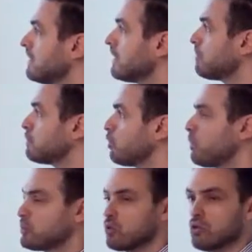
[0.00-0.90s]
the, the
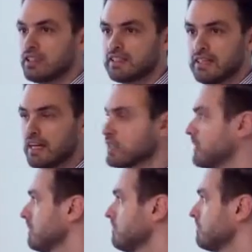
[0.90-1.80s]
absorption
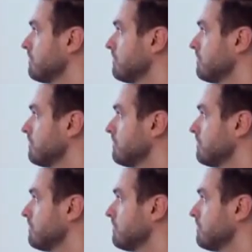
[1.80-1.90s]
cross-section.